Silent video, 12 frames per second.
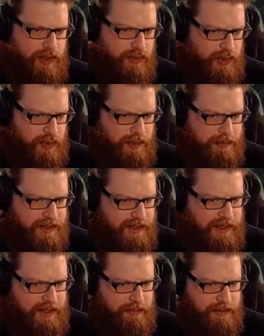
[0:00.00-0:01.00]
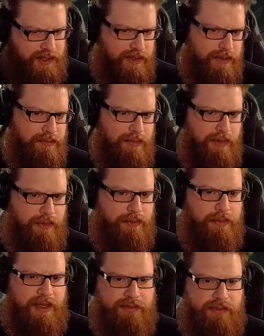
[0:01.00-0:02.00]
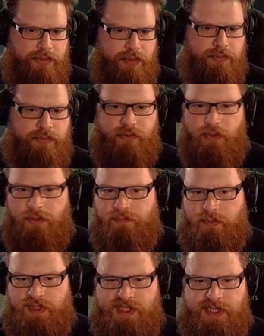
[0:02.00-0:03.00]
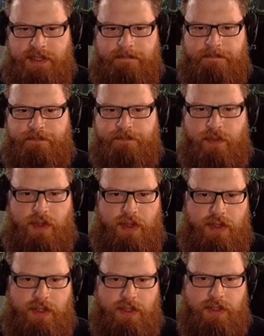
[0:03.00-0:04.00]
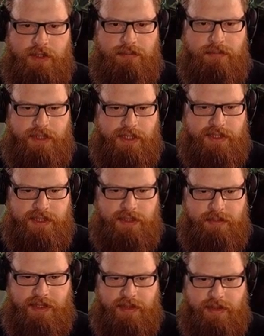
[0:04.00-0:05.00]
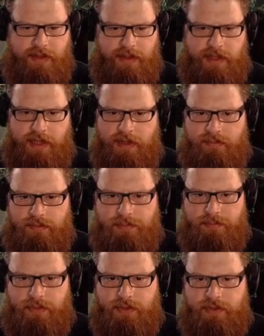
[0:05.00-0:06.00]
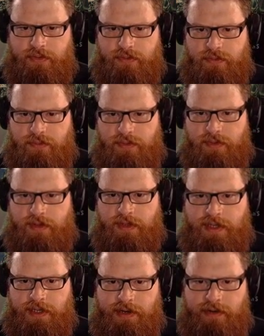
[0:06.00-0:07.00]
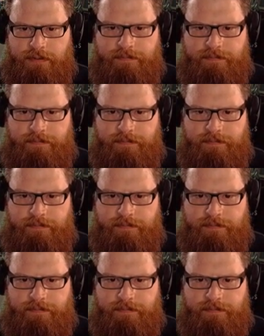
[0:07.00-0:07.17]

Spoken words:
sweepers in here, which I don't know if I'm going to have the room for. We'll see. That's going to be that. We'll put you there.